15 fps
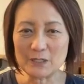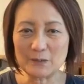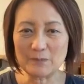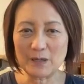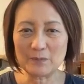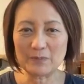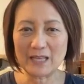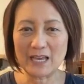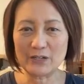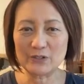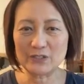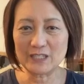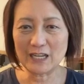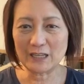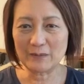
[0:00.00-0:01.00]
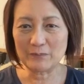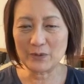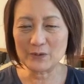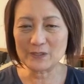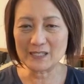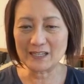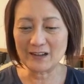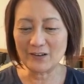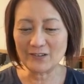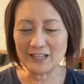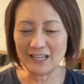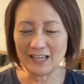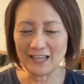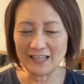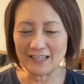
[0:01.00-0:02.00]
my planner stack and post it.
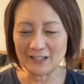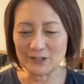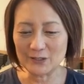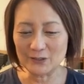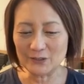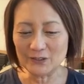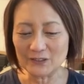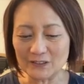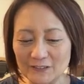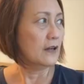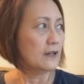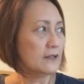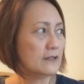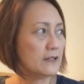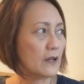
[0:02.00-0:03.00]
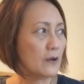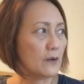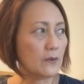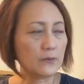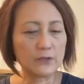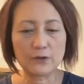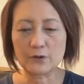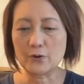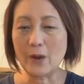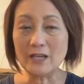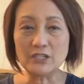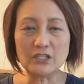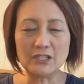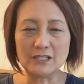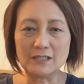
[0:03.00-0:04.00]
Okay, cool. So your
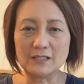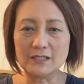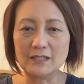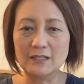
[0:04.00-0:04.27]
questions.